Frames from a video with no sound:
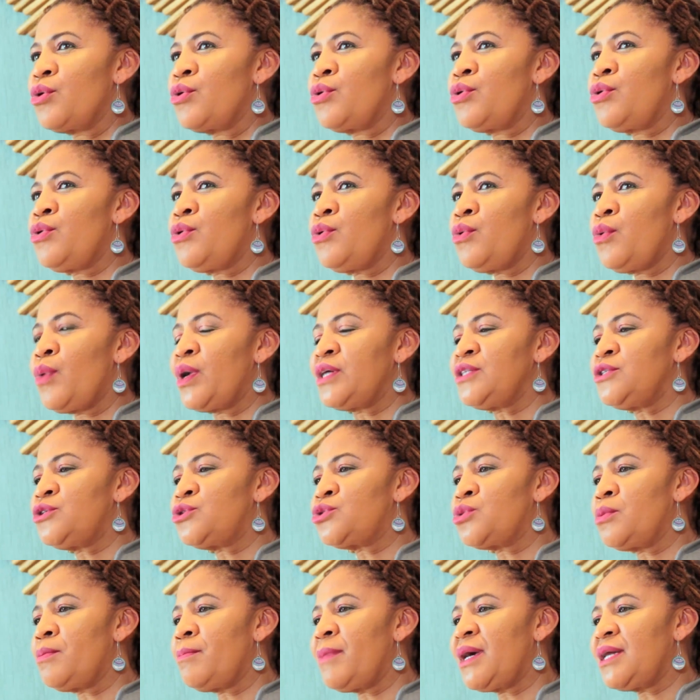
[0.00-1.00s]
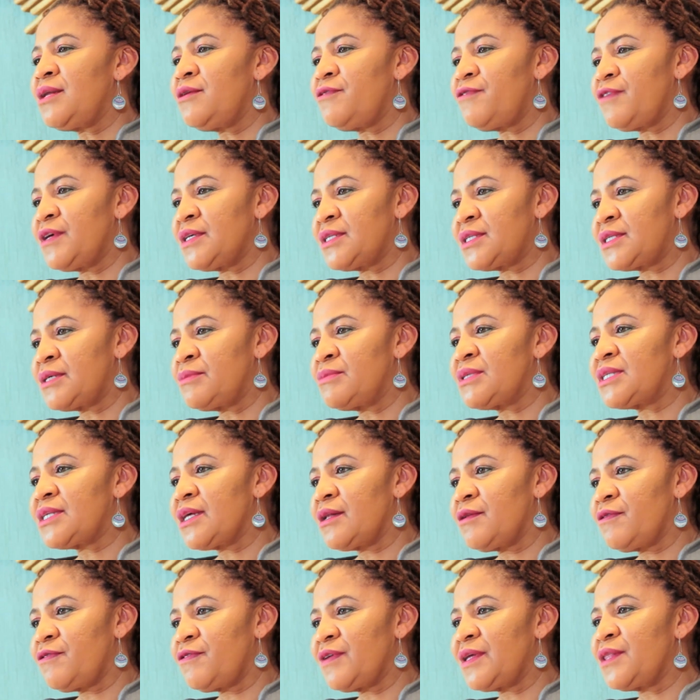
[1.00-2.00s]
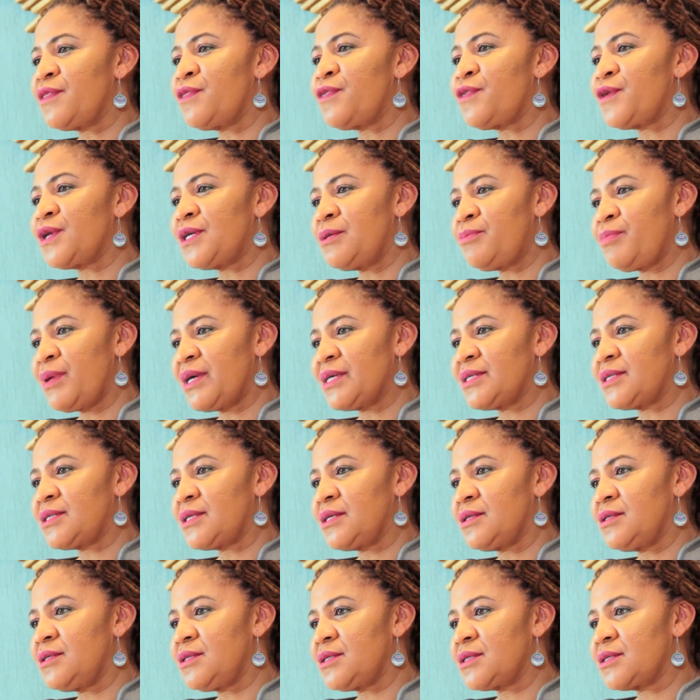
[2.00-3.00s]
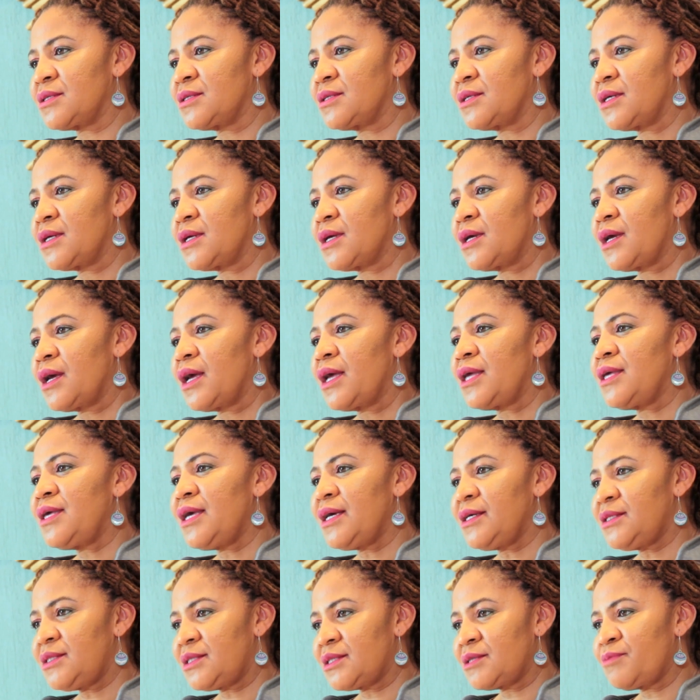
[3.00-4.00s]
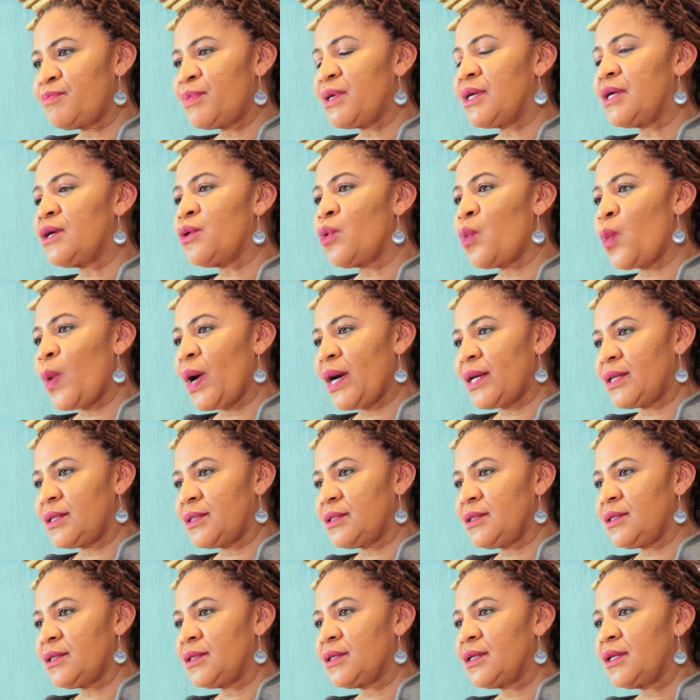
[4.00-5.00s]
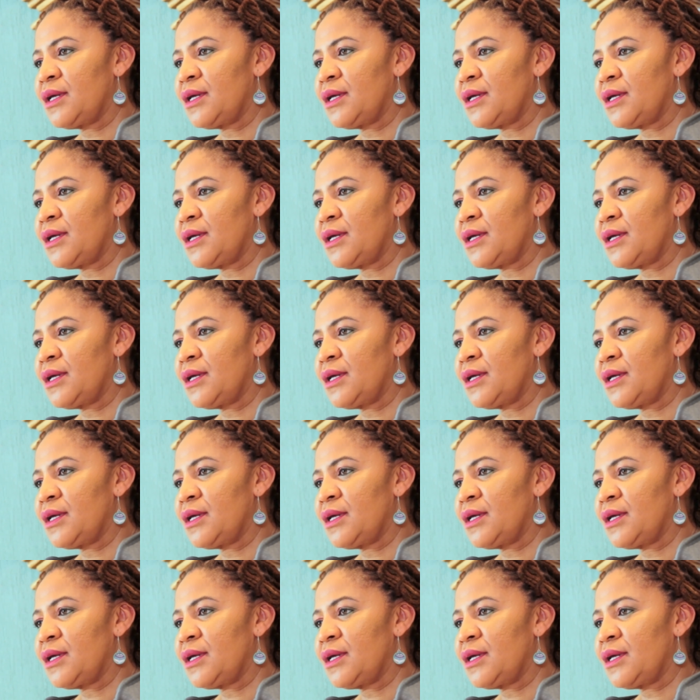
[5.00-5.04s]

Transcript: who wants to manifest himself in three persons, yet being one.